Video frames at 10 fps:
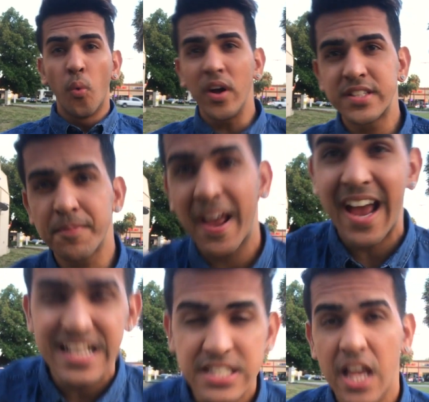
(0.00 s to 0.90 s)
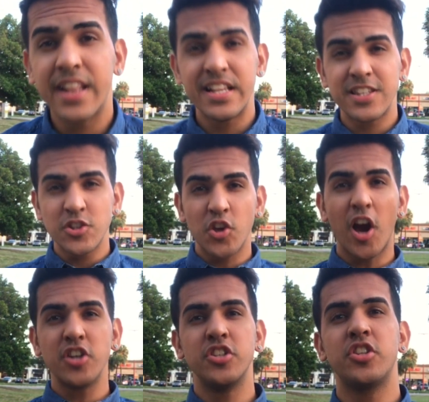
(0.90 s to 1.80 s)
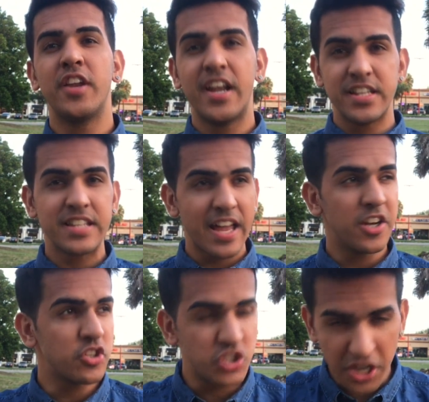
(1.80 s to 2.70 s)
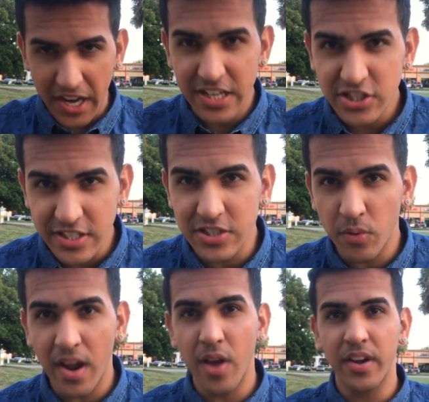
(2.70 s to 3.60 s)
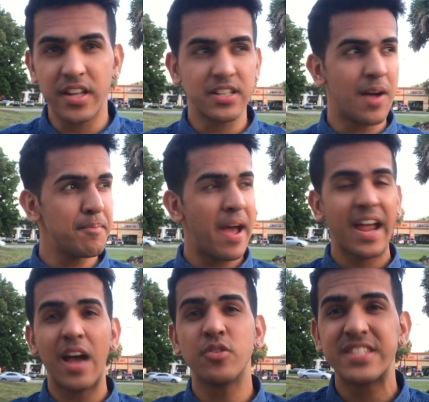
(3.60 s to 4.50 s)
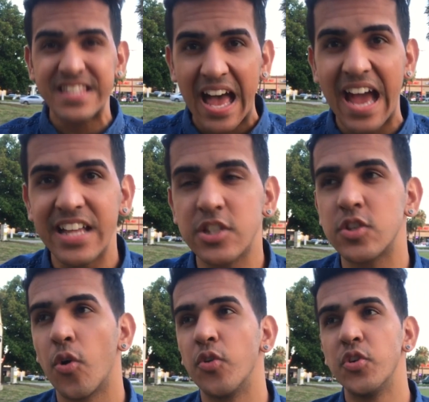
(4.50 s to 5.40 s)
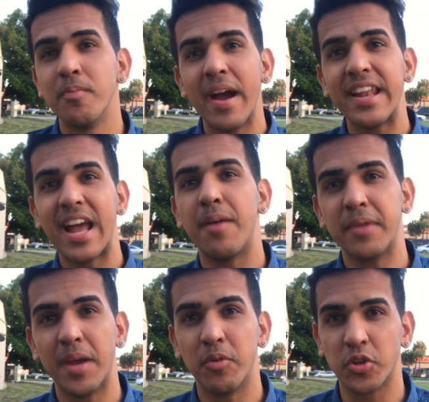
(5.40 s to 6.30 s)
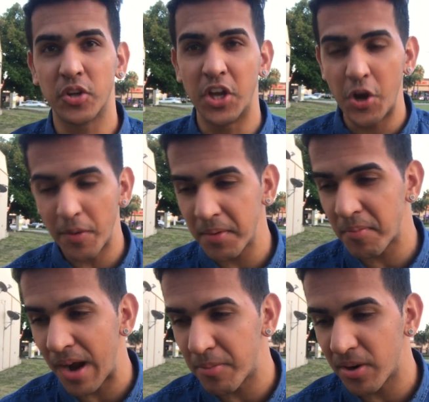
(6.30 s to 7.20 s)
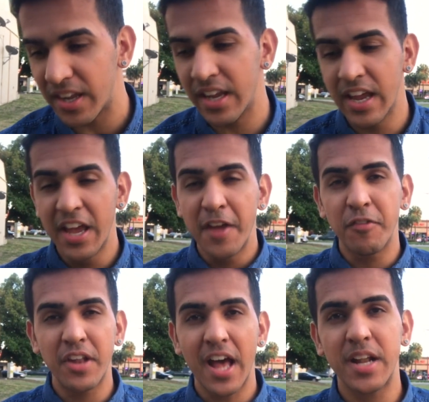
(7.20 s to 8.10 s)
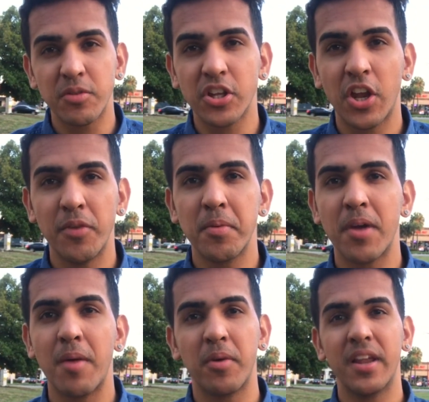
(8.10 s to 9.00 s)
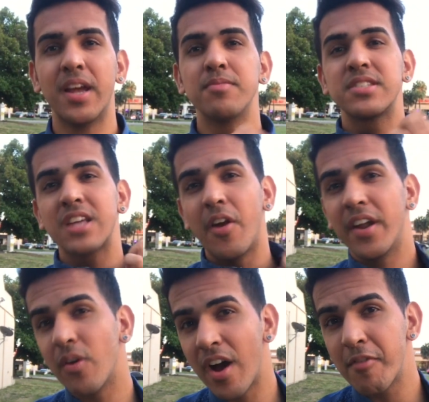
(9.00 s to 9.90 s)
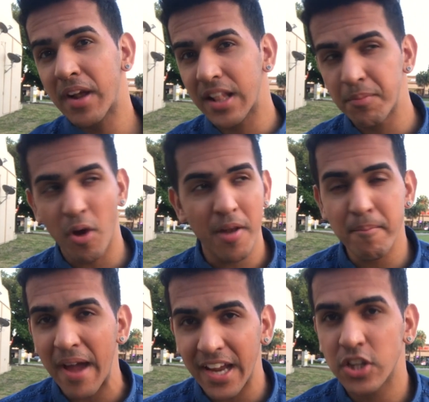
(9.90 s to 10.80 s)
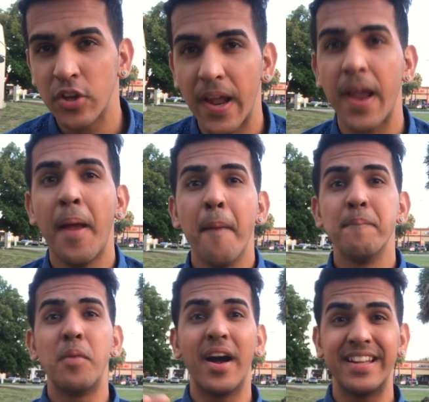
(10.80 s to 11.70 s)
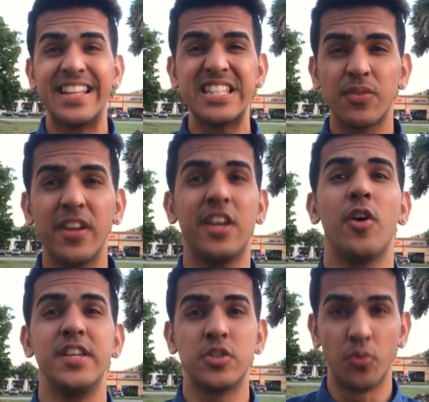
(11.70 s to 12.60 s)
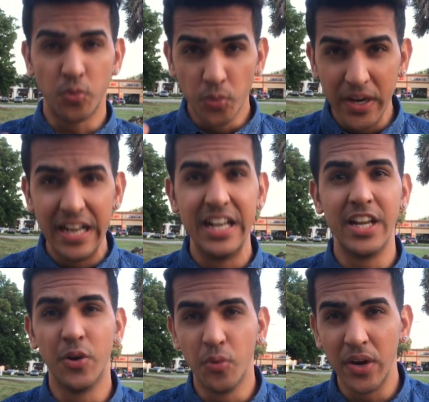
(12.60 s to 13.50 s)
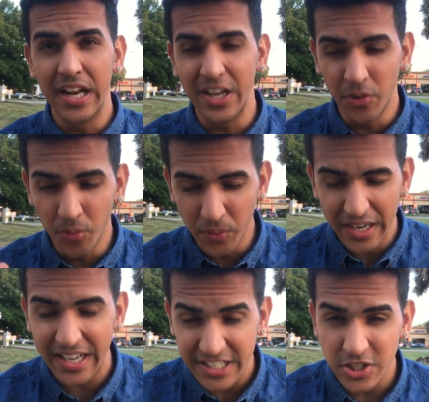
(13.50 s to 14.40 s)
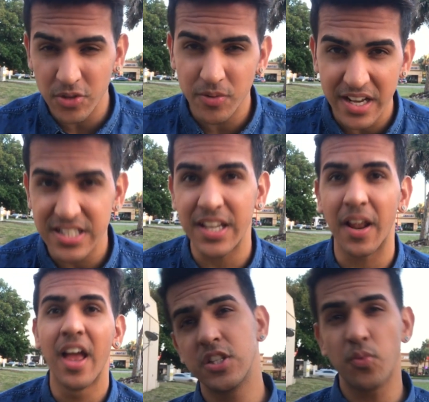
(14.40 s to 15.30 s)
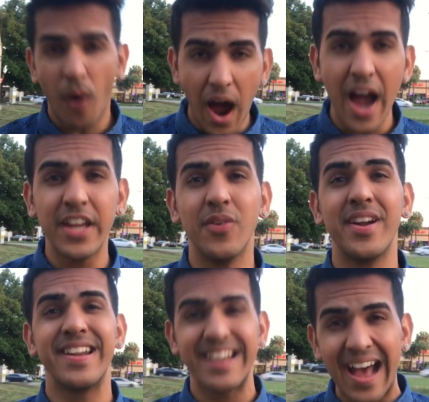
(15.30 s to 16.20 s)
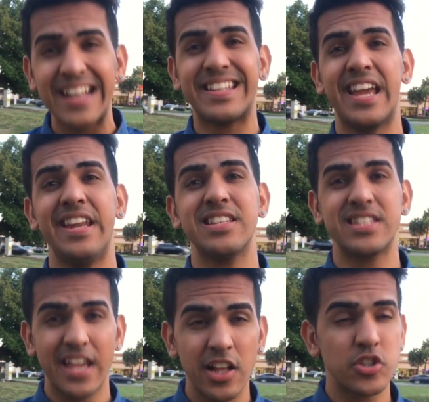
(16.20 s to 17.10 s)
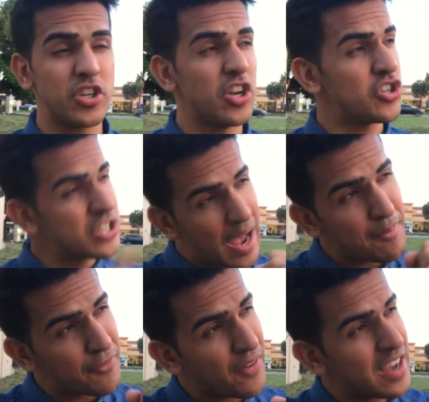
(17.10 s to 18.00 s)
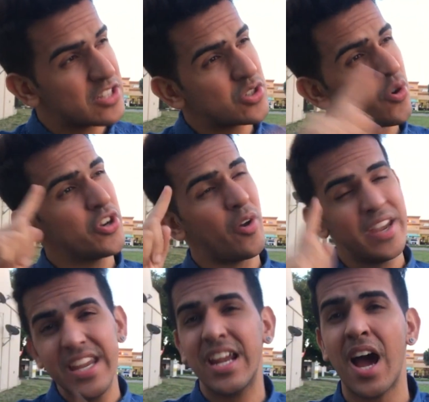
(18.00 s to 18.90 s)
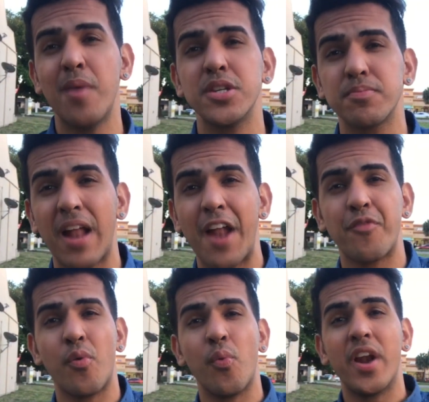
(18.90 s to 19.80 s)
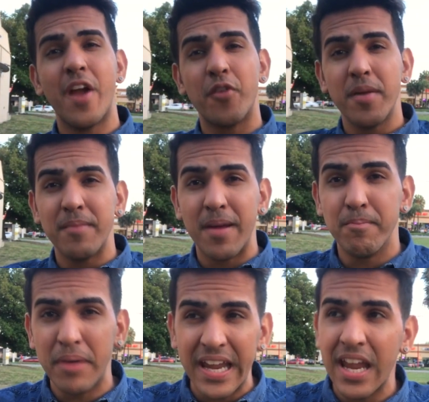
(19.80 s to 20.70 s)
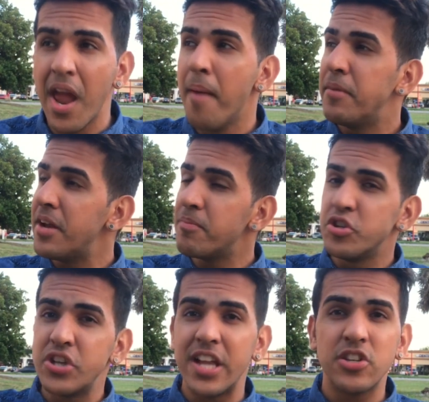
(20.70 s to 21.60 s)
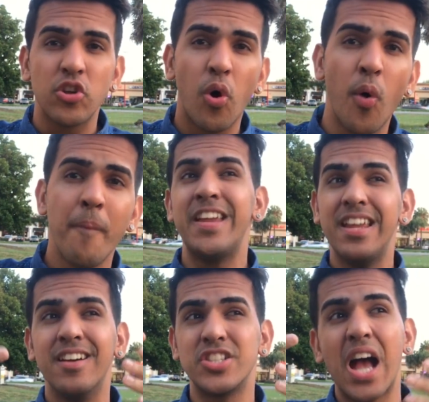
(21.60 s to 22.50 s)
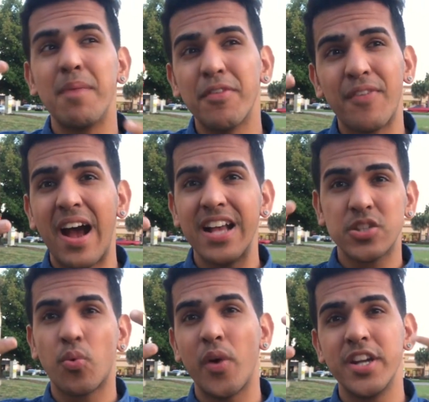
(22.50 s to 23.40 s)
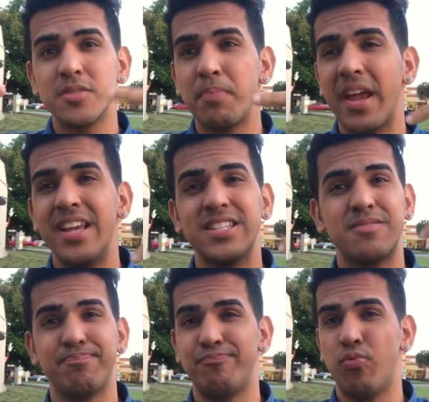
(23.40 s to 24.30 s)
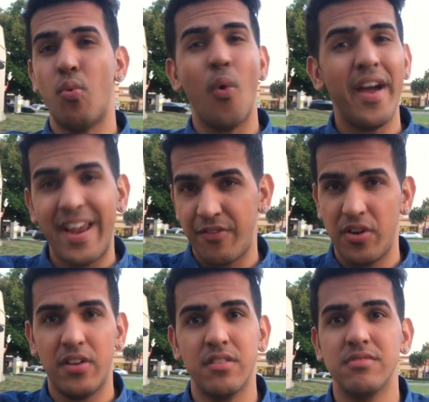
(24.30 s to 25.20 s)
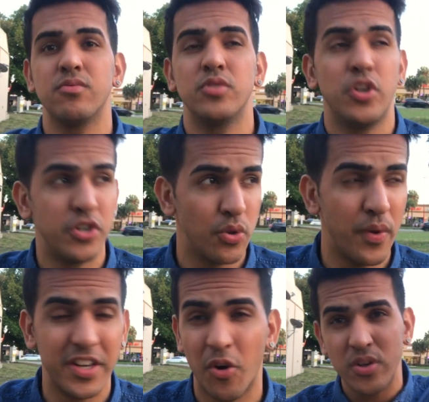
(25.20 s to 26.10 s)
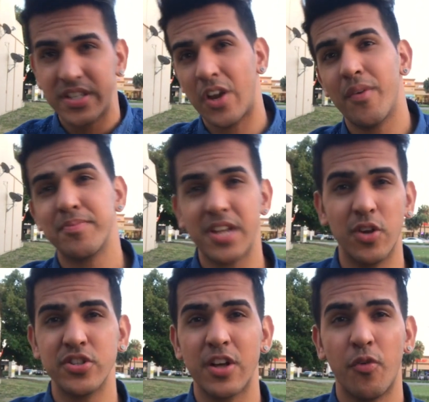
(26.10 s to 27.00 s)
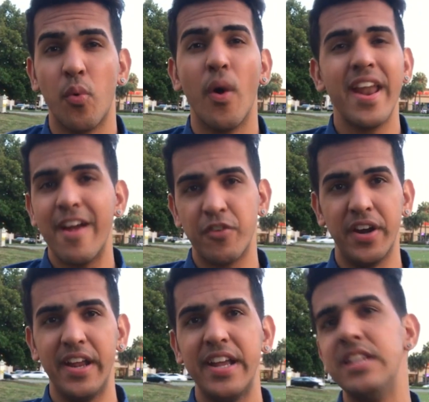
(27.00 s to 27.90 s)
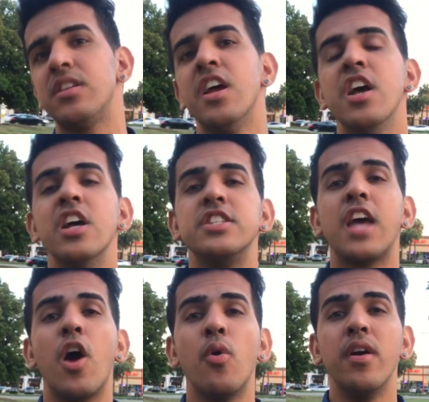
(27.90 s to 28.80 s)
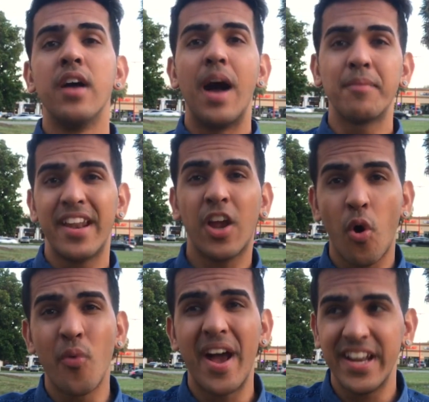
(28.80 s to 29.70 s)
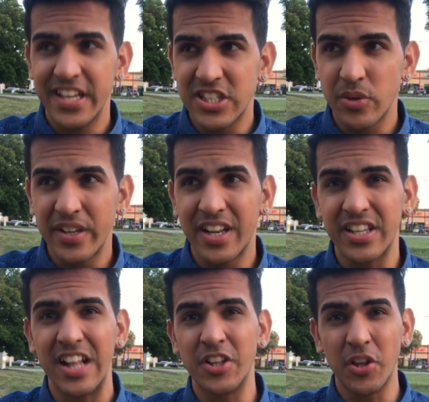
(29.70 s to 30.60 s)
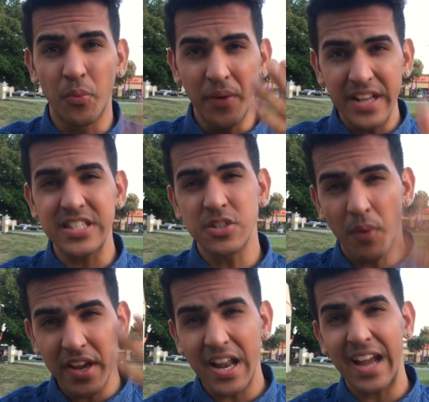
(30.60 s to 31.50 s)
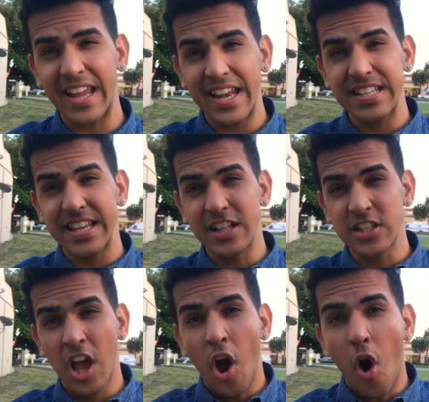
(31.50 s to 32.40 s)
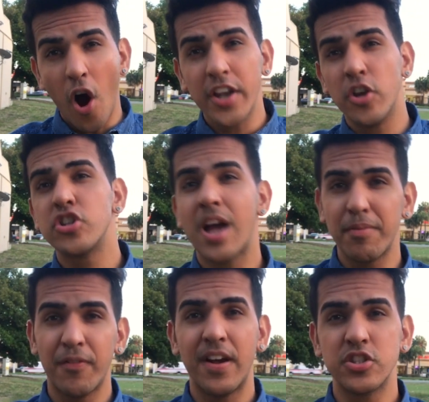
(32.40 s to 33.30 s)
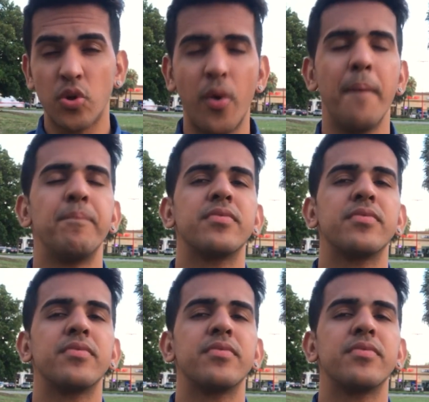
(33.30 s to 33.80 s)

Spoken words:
What's up guys, this is Josh and today I decided to change the surrounding and come back outside, so you might not be able to hear me properly. If you're not able to hear me properly, I'm sorry, I don't have my clip-on mic today, but this video is really interesting. It's why you're not getting sales on your Shopify store, your e-commerce platform, whatever it may be it Magento, Shopify, Squarespace, whatever you're doing, you're hosting a website yourself or whatever it is. So I'm gonna go right into it and tell you the reasons why you're not getting sales on your Shopify store.